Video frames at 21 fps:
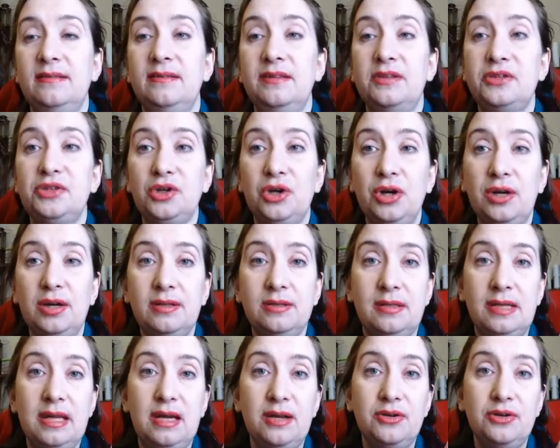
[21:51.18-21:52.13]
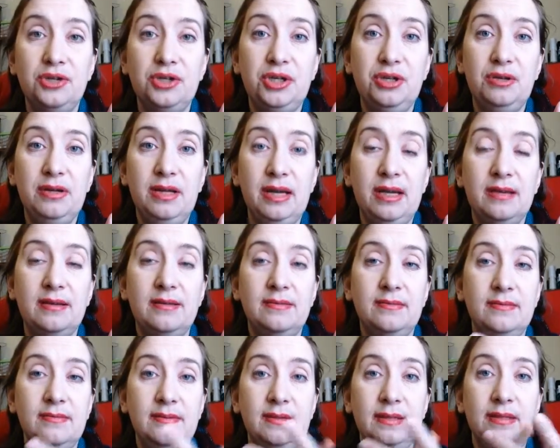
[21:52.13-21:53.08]
cirque, the undertunic,
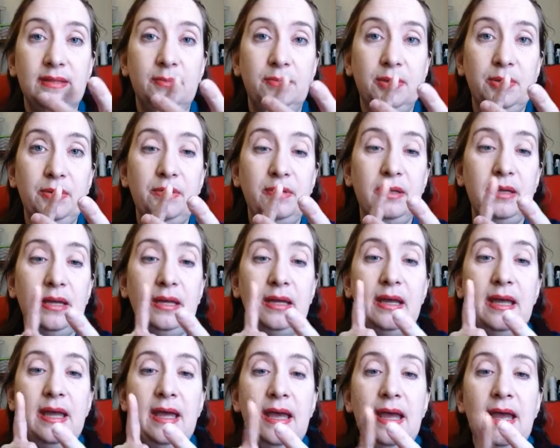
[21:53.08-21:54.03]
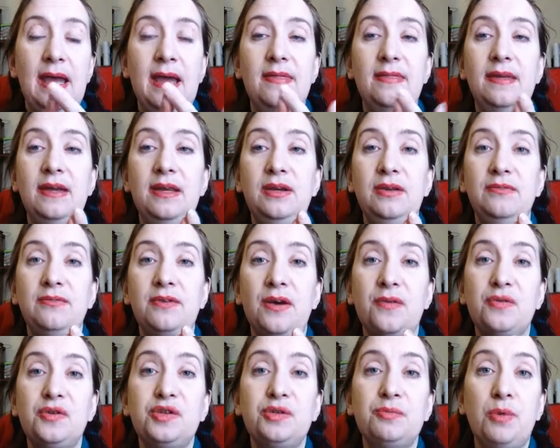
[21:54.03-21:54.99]
the blue thing, and then you've
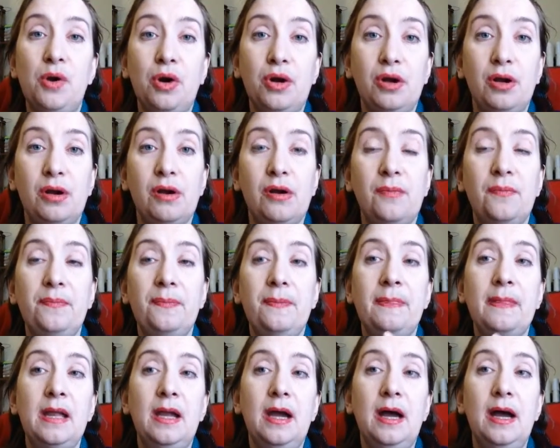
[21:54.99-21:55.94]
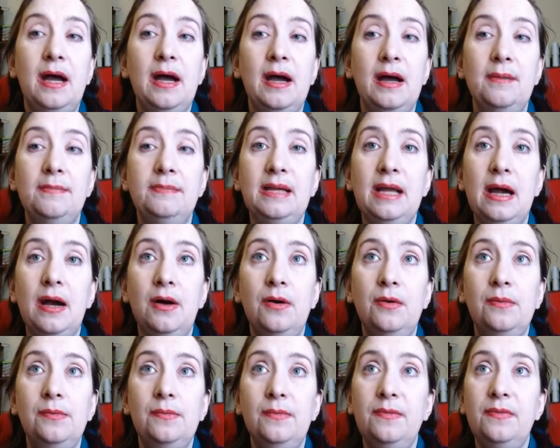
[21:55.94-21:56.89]
got the smocker.
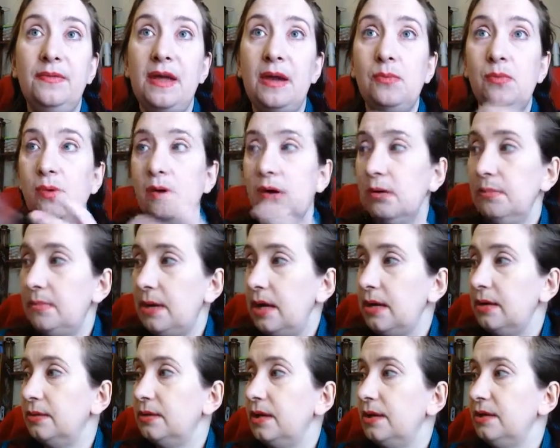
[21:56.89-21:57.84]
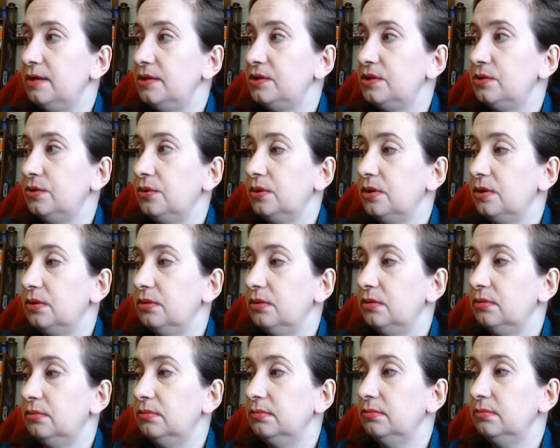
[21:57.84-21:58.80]
Now they were modeled on
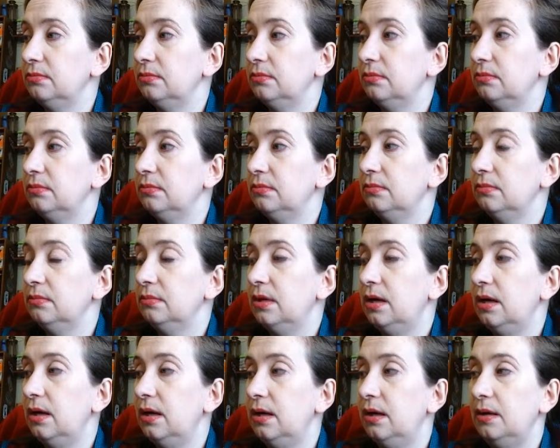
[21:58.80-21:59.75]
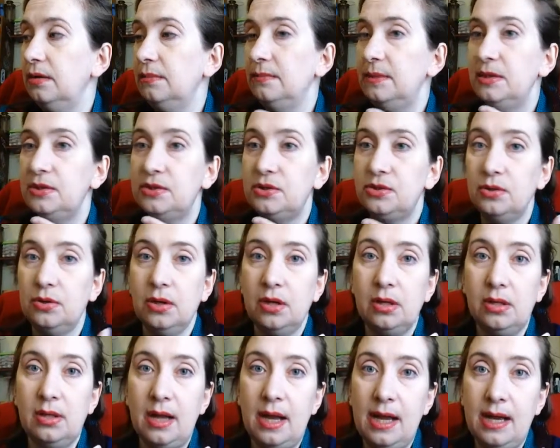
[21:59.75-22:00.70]
historical
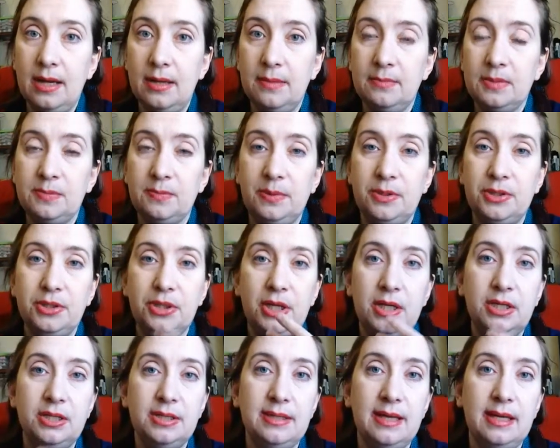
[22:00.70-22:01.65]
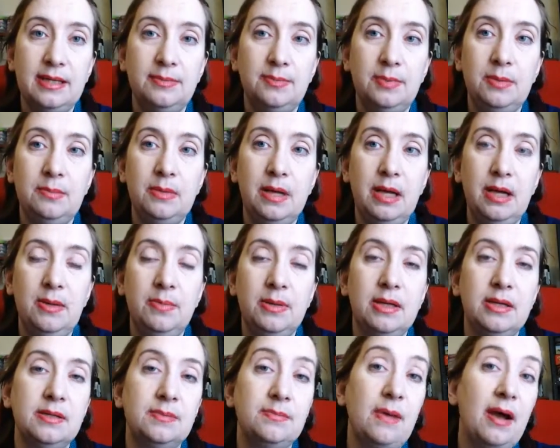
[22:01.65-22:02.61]
items, but changes had to be made
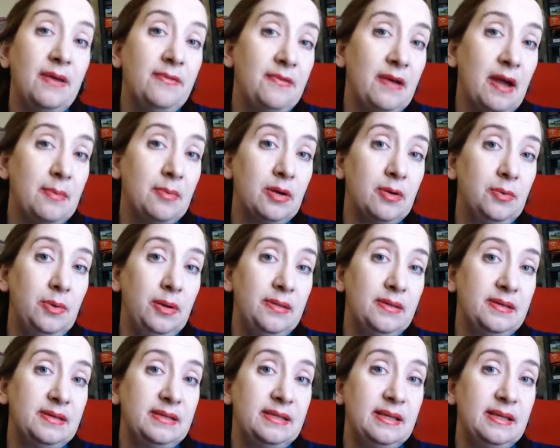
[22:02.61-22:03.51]
because my fabric width is